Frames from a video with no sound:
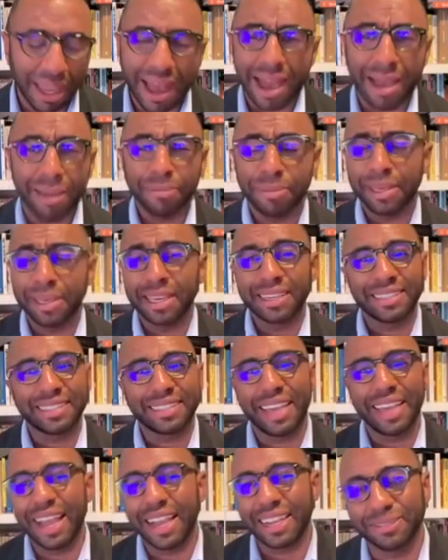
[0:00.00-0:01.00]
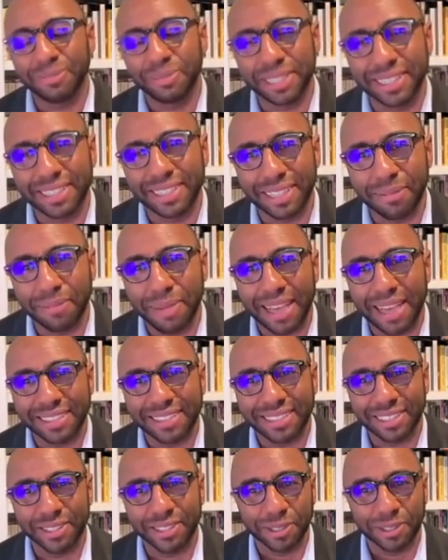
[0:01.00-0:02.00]
I'm being attacked because I'm
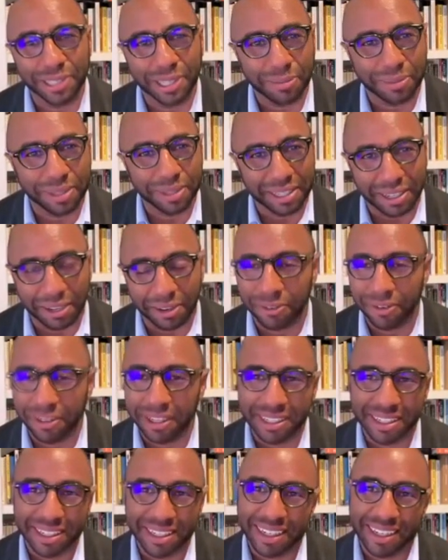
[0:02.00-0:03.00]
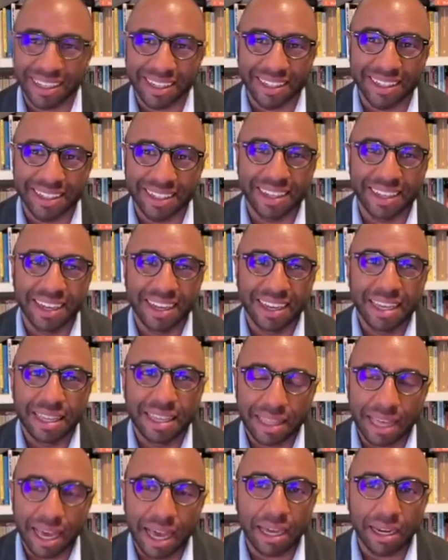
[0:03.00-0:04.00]
asked to do something different. Uh,
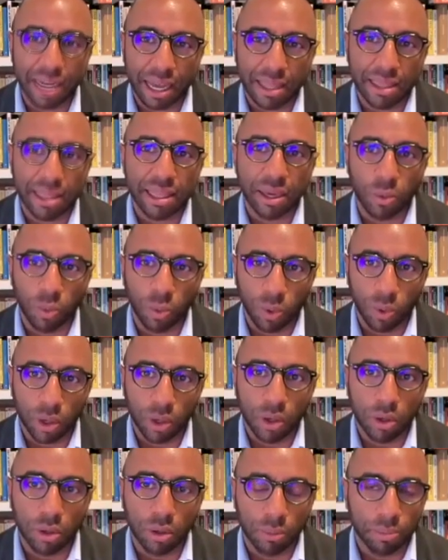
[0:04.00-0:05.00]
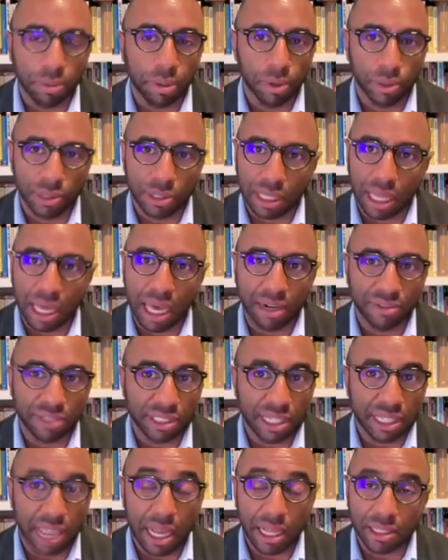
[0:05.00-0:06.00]
that I think will pose a lot of
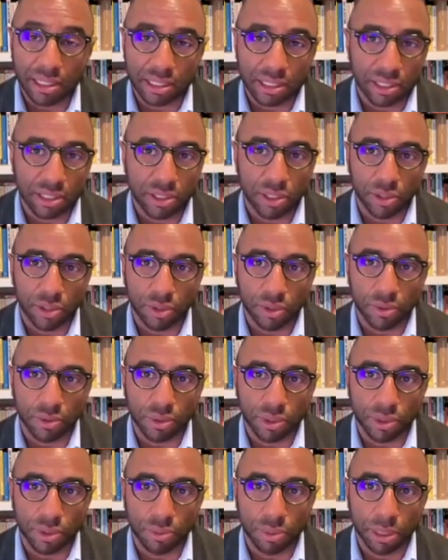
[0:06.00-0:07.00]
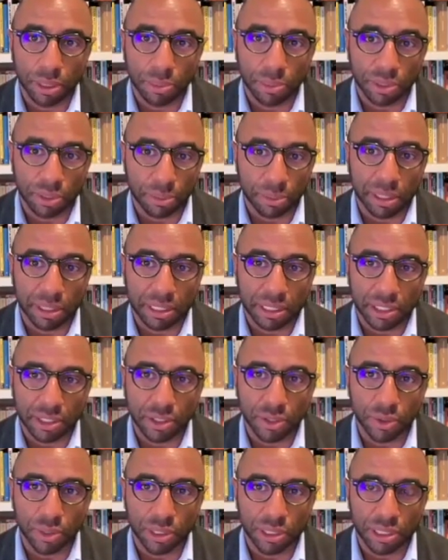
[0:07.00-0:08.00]
challenges to to people's ability
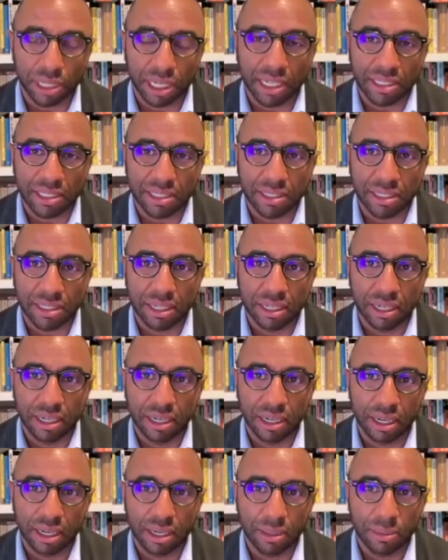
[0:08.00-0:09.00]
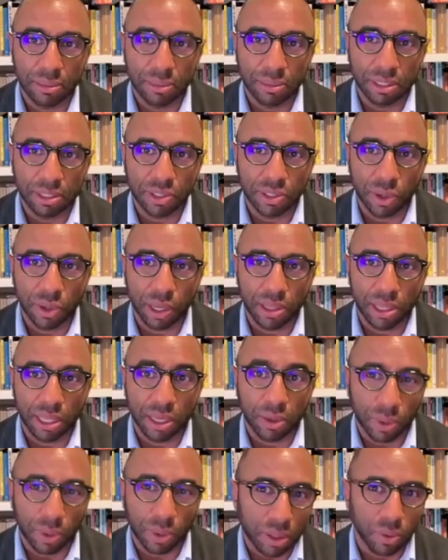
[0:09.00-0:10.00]
to adjust. Um, and so I
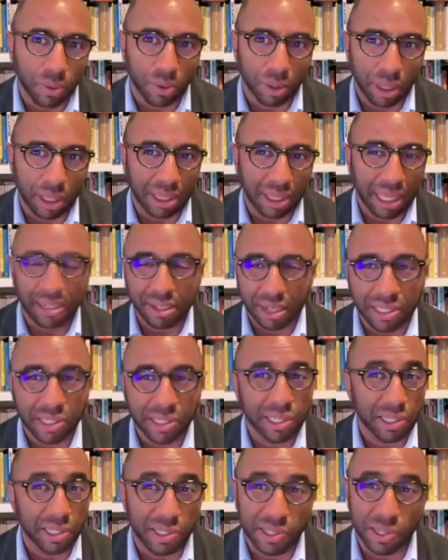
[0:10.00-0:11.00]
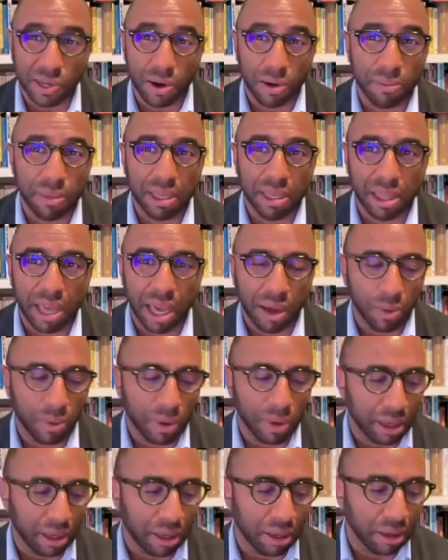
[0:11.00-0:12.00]
think we that does concern me that
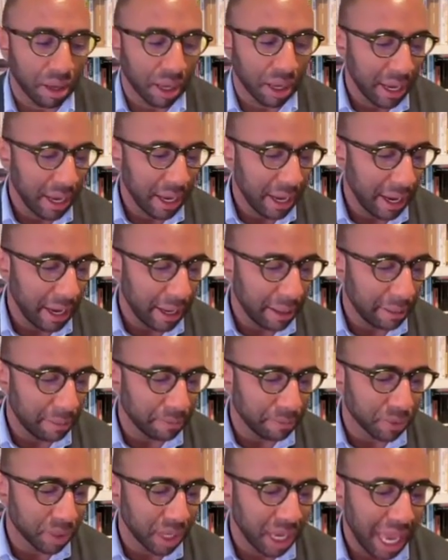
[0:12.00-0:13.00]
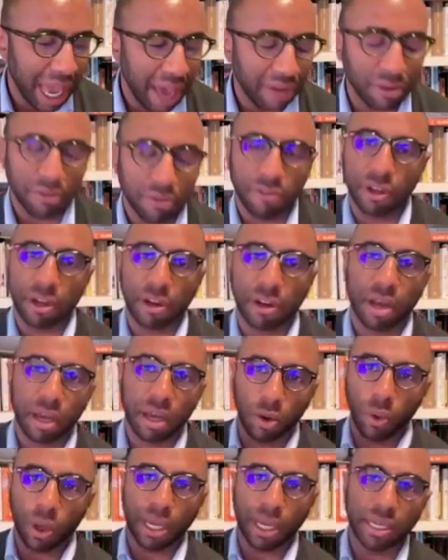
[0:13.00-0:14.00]
we um, haven't figured out
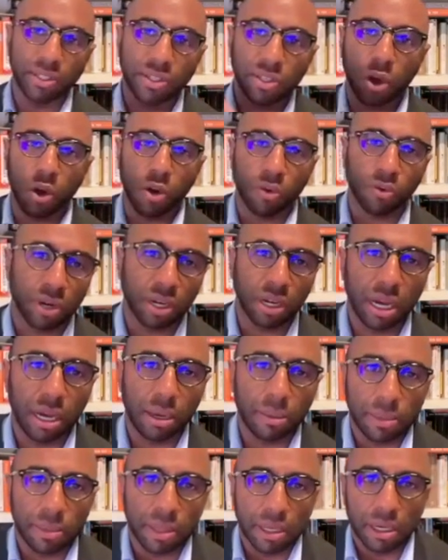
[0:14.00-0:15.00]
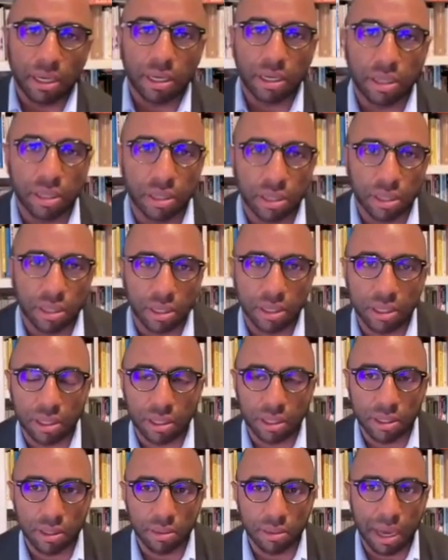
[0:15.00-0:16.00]
a way to overcome the the
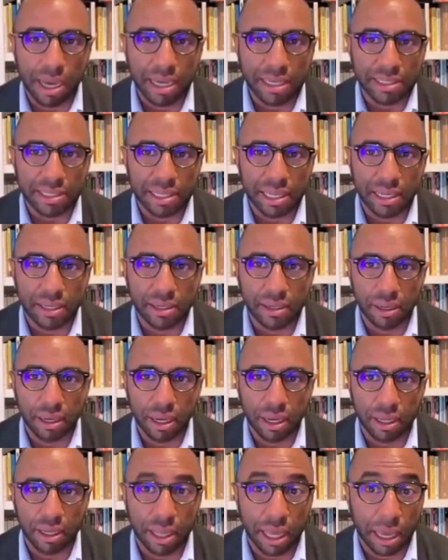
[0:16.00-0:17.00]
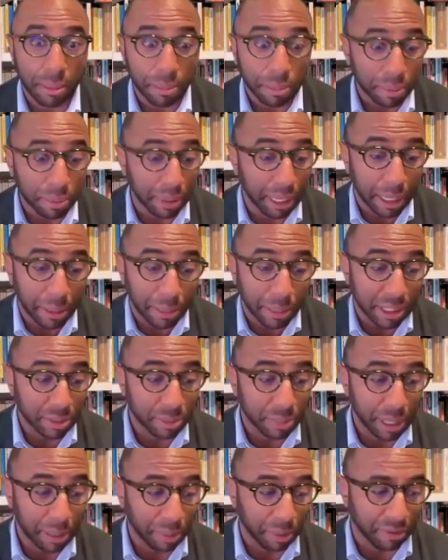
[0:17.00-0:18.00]
the, the mindset uh, that prohibits
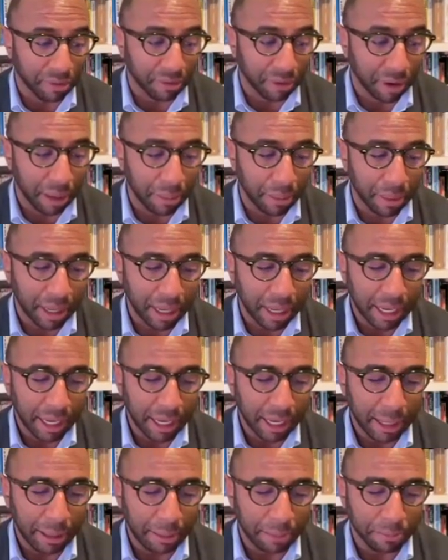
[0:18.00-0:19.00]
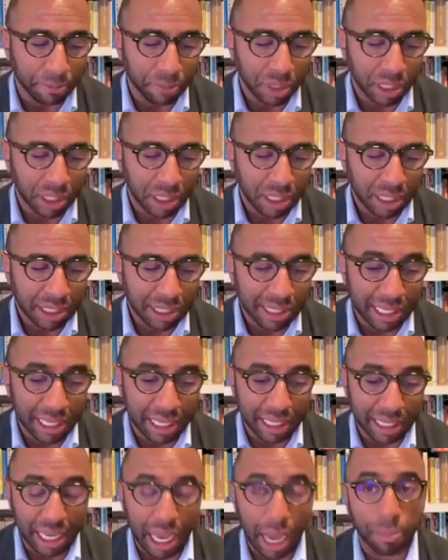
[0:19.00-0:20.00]
people from um,
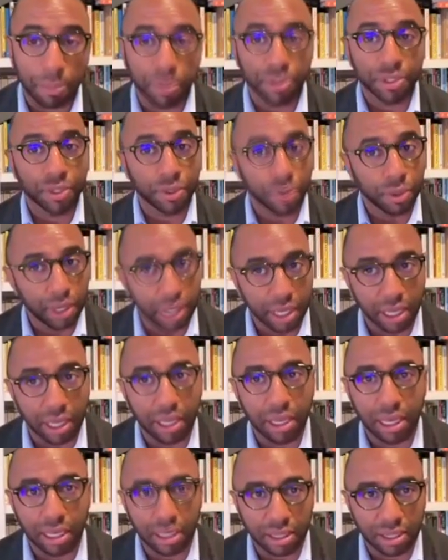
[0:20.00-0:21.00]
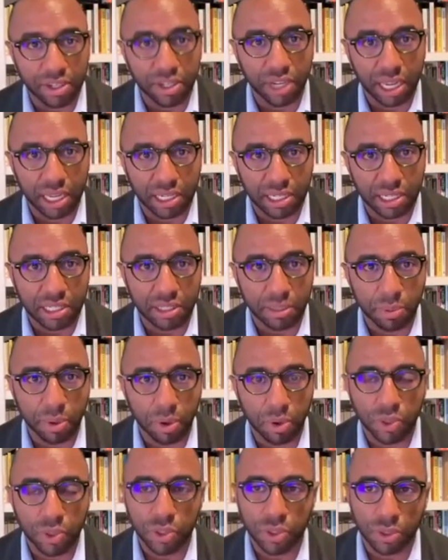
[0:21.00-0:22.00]
seeing the opportunity and the change as
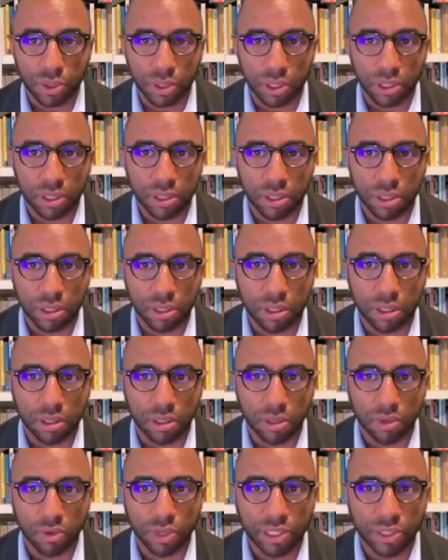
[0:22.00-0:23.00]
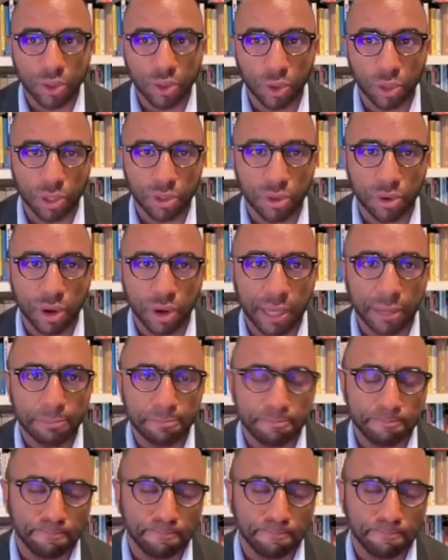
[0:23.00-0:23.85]
opposed to the the the risk or the threat.